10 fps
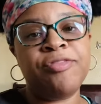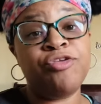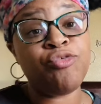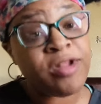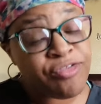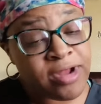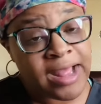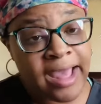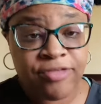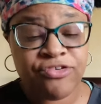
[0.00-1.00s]
the 23
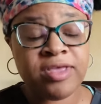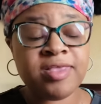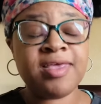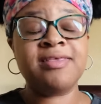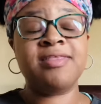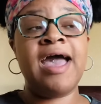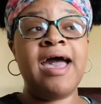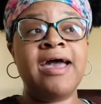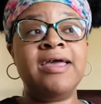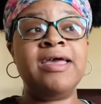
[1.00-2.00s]
gauges is
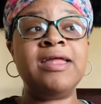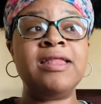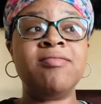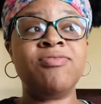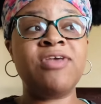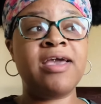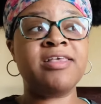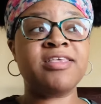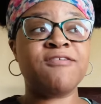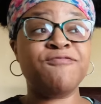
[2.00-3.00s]
that it takes